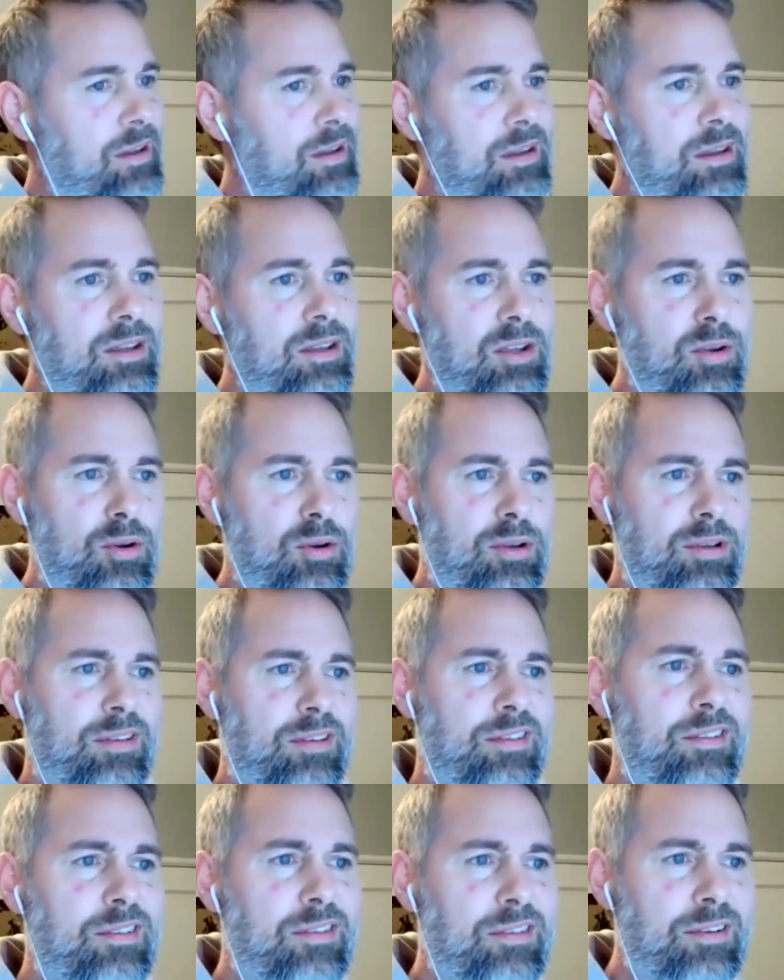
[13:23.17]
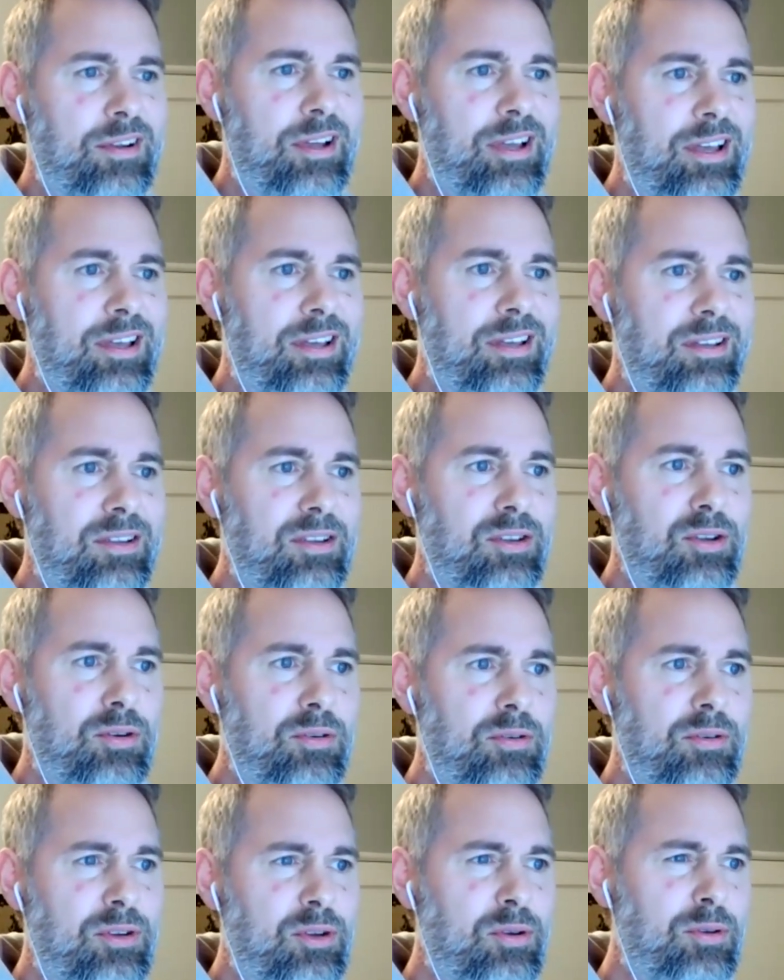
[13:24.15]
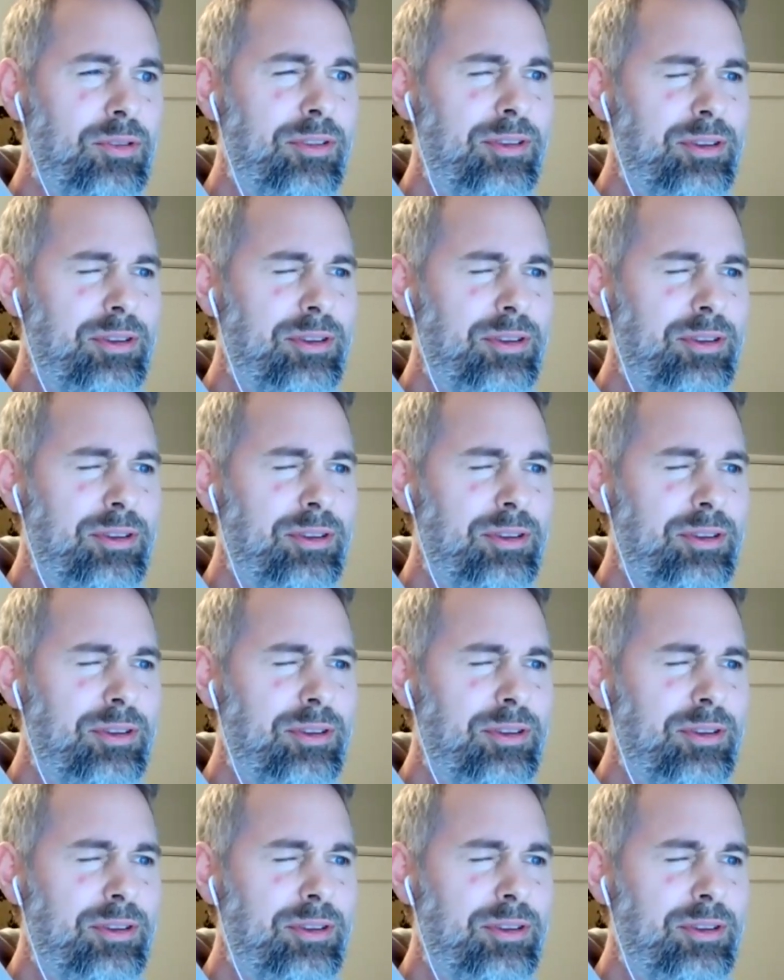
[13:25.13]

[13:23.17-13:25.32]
your your, uh, your your